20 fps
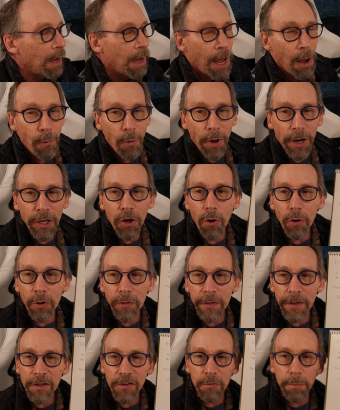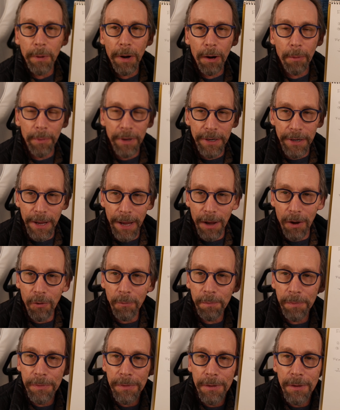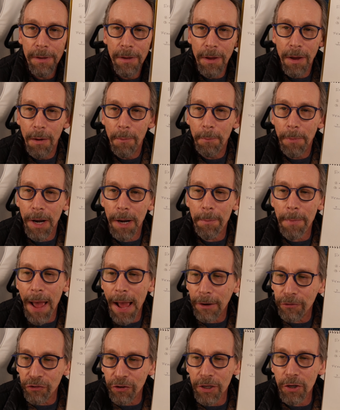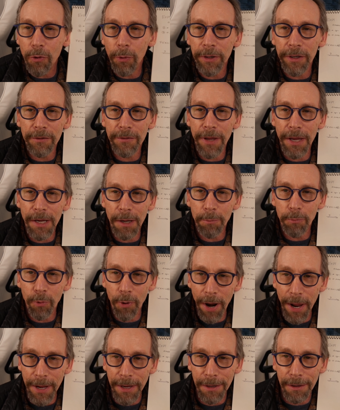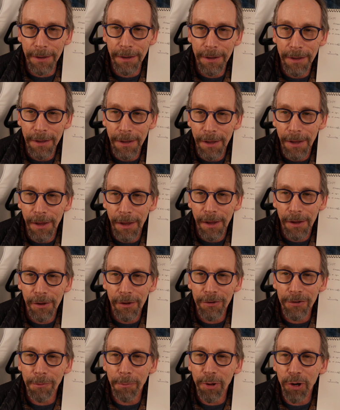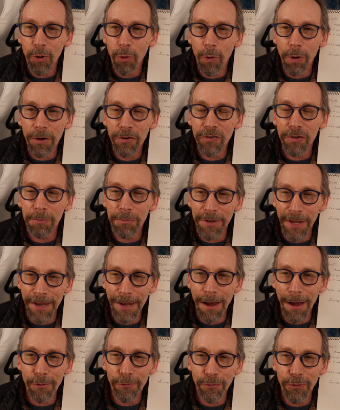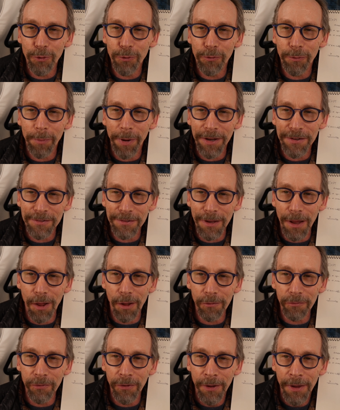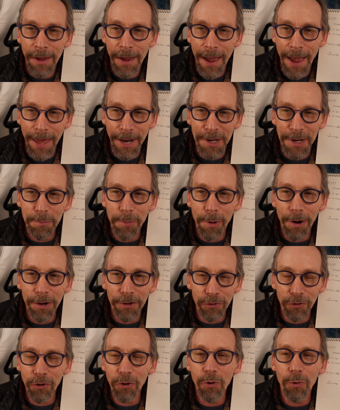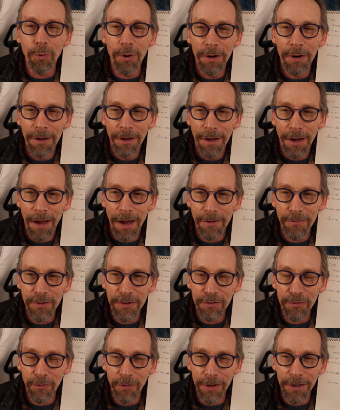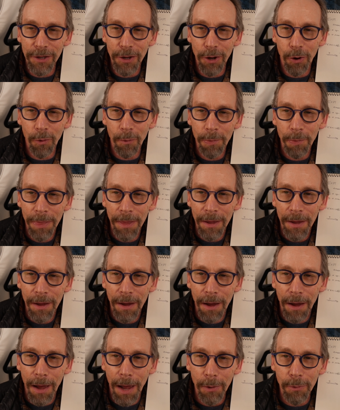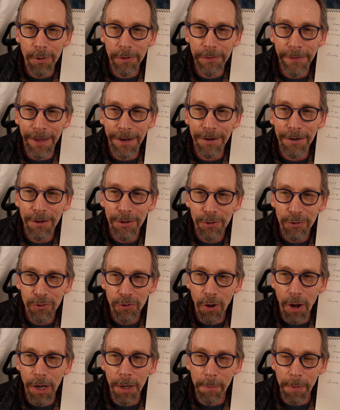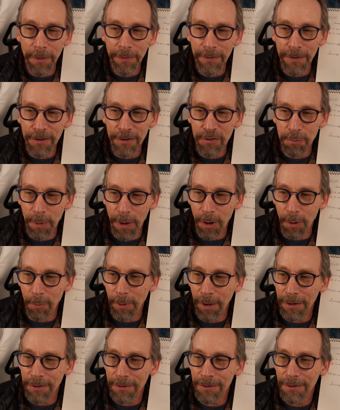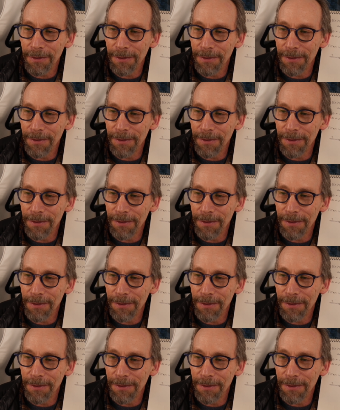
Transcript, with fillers: I want to go to the experiment now, but I'm actually going to take a break because I'm going to order some takeout food for myself. And in part 2 of this video, I will then talk about the experiment.